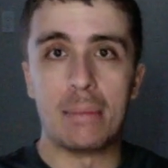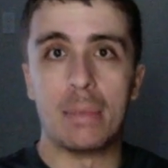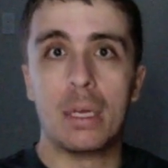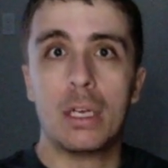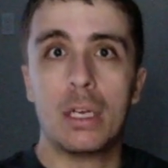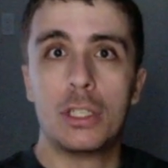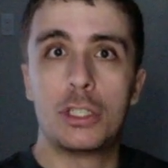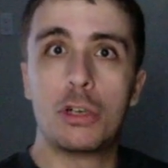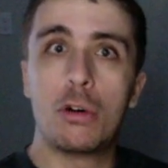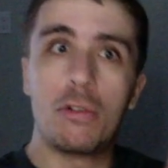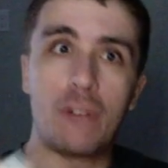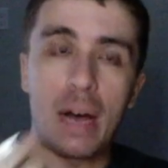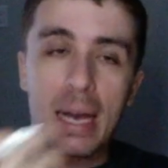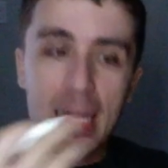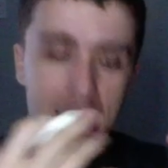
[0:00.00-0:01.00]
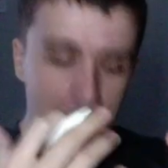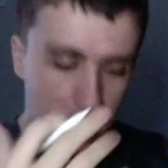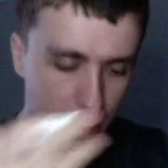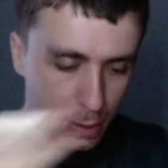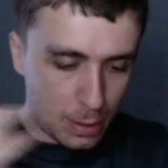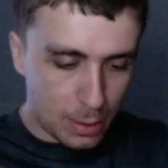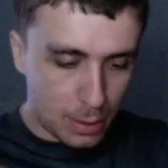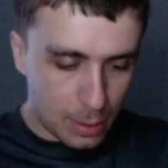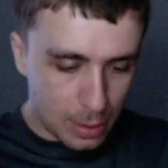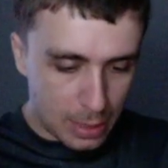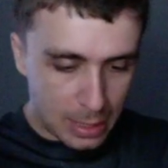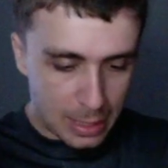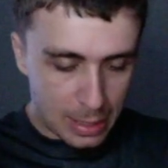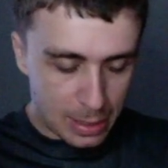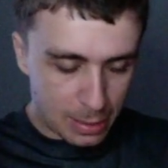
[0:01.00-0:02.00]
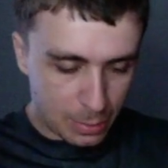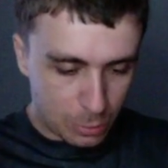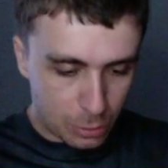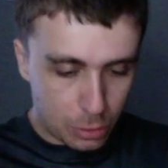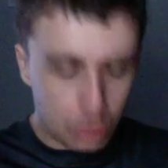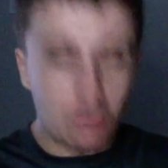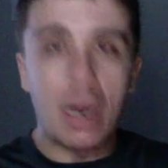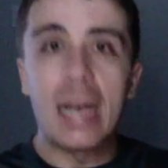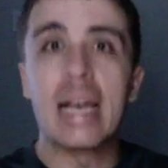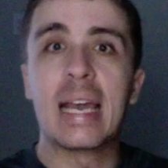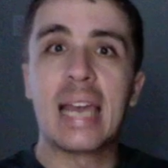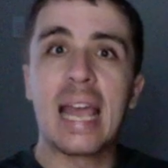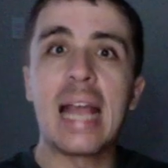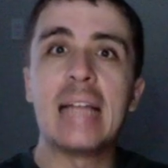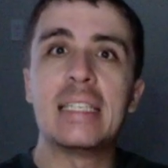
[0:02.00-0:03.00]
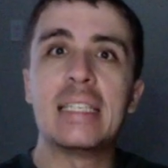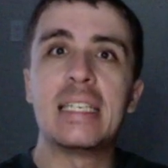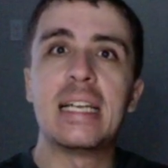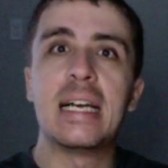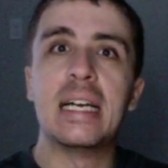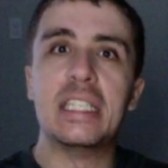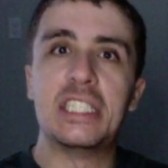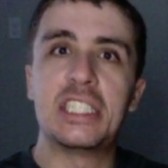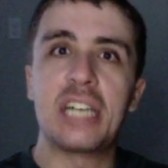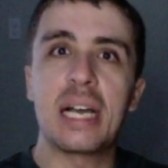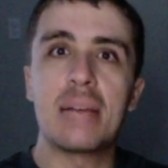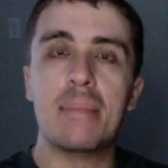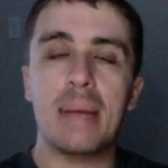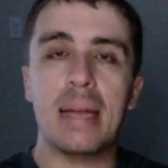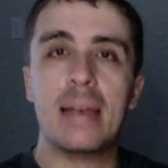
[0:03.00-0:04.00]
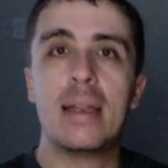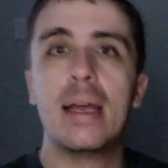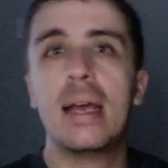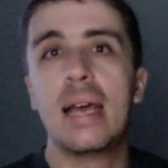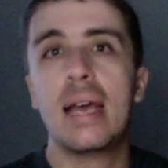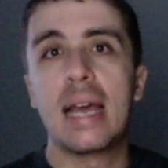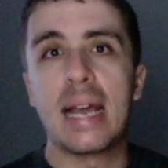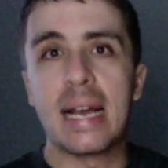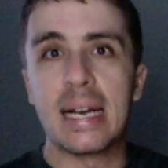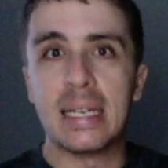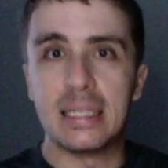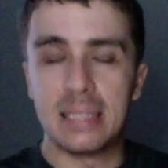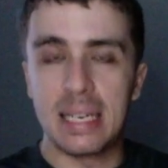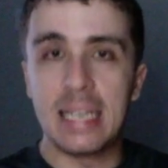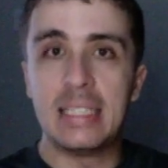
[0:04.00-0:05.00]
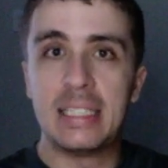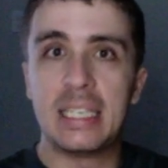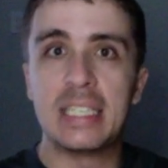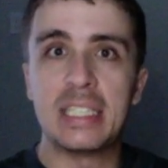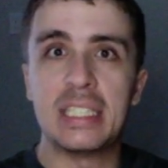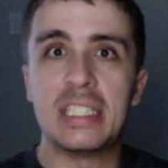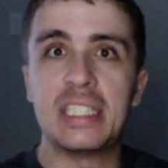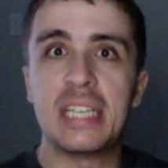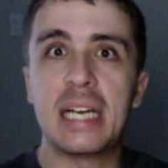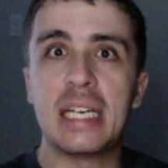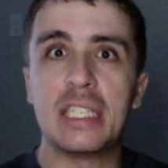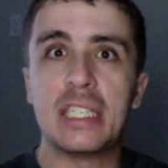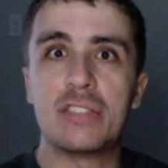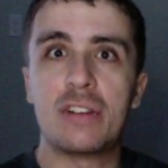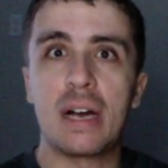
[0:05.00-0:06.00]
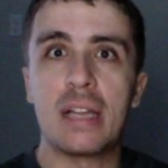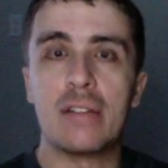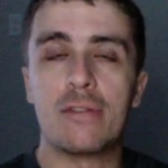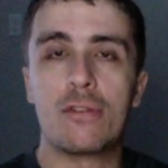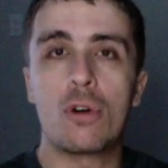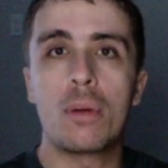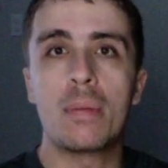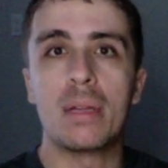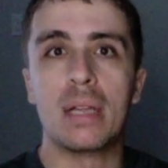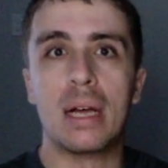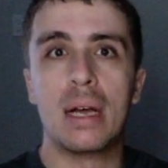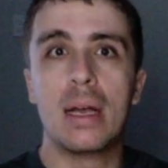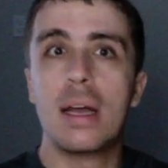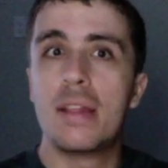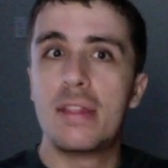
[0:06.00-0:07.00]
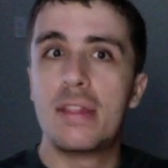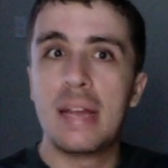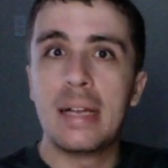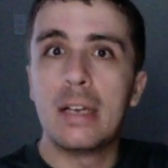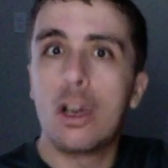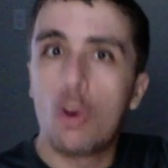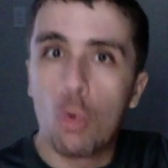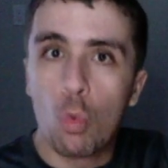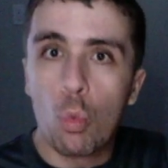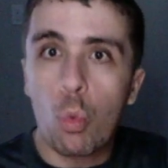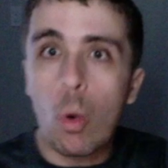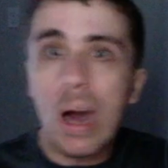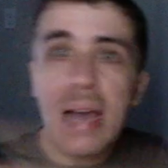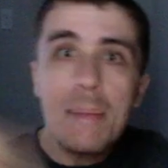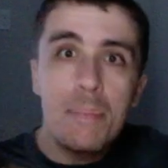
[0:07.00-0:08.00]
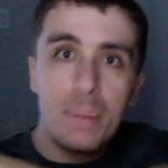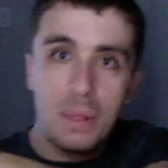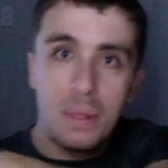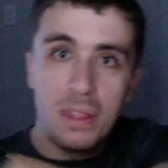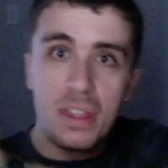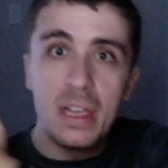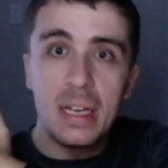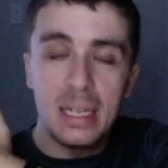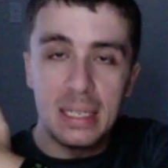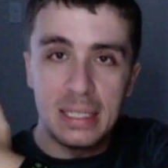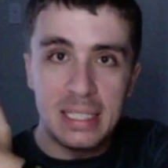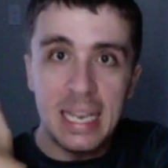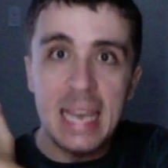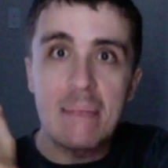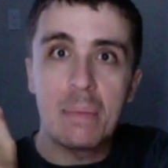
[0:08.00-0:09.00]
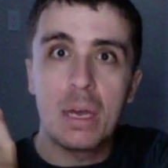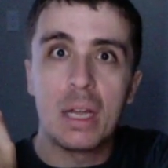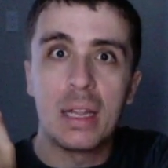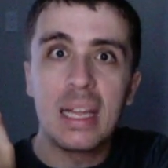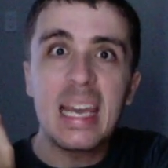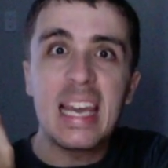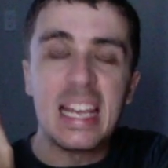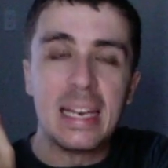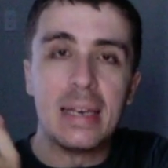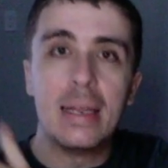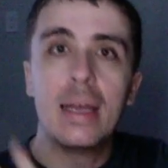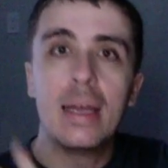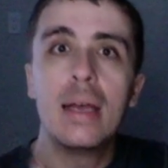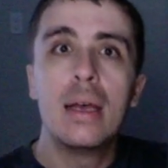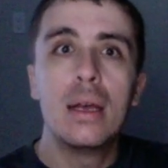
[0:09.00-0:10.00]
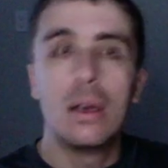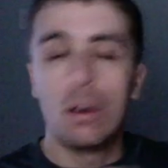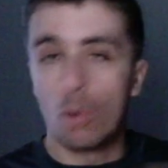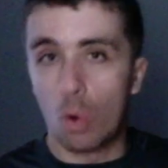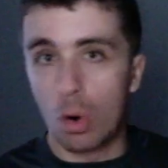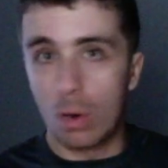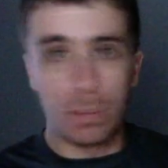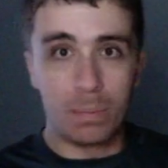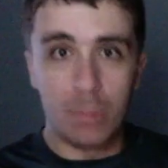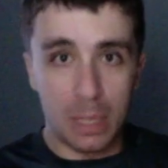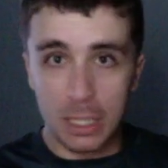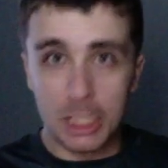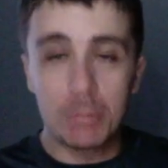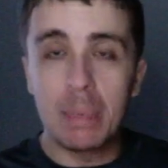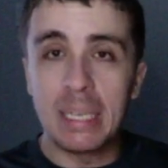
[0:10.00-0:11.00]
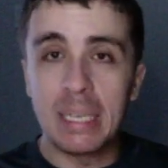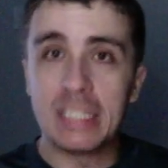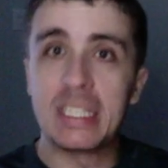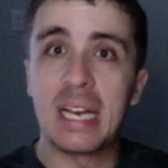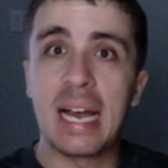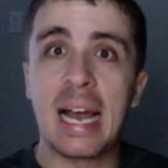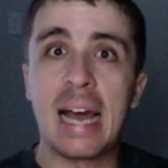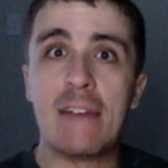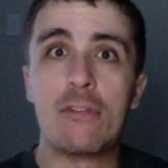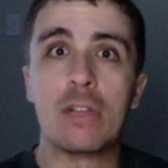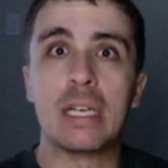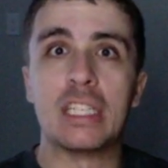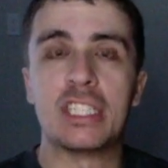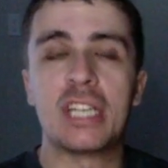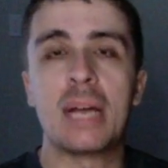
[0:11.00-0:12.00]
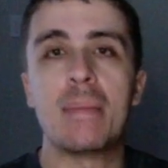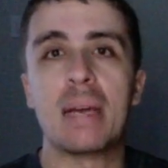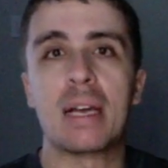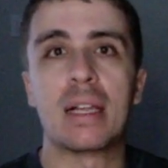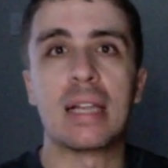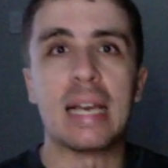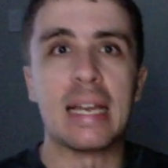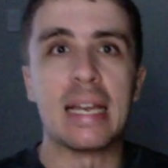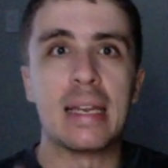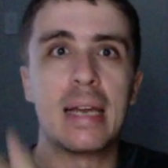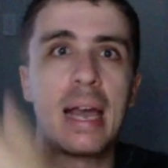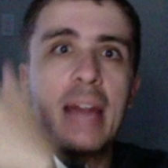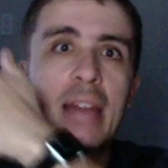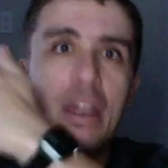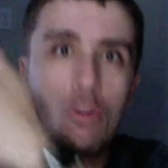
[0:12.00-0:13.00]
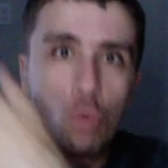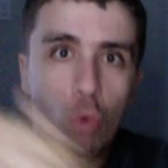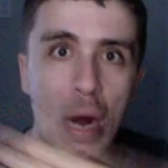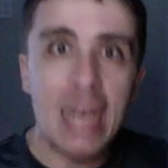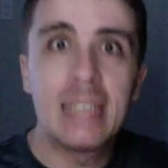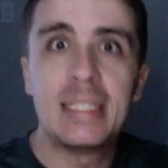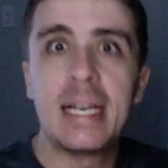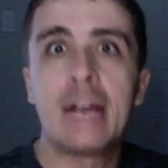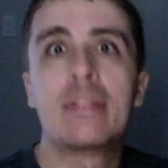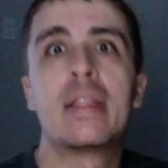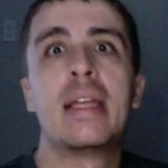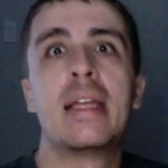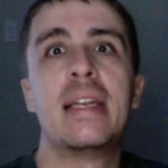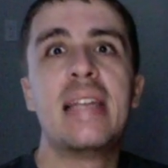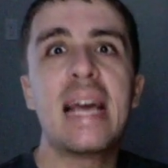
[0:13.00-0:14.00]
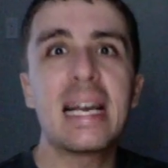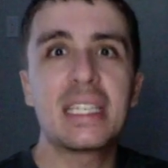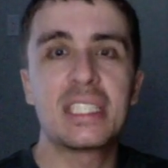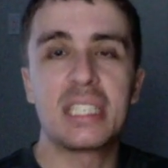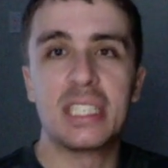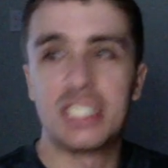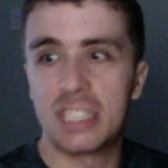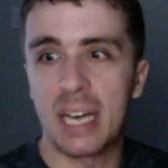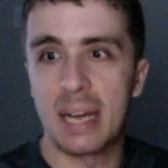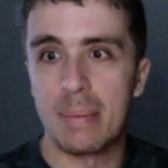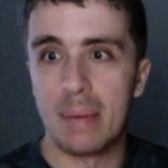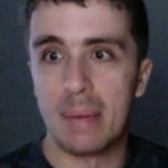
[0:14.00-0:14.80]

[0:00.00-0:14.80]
So if I uh, try a candidate assignment and it doesn't satisfy the formula, then wipe the tape clean or the space that I had for the assignment clean, and then write down the next assignment.